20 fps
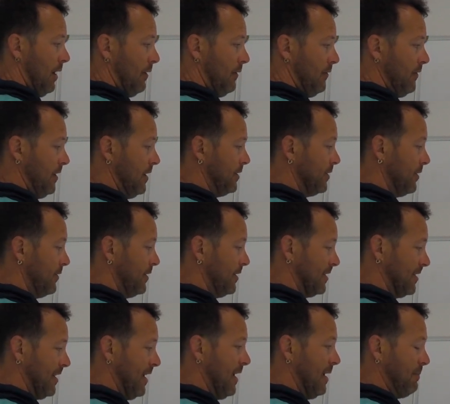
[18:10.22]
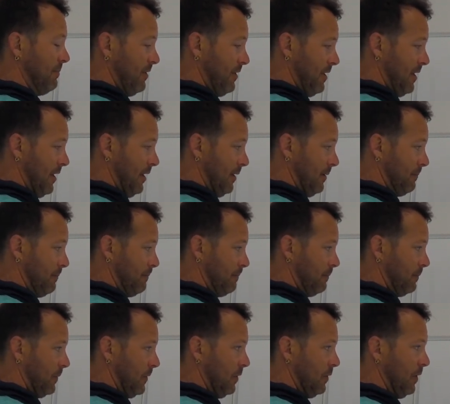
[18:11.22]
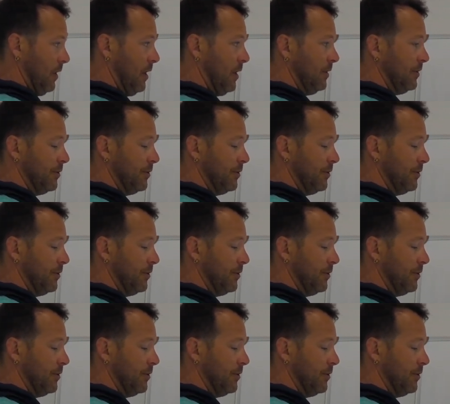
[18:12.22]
These are the same thing. Okay,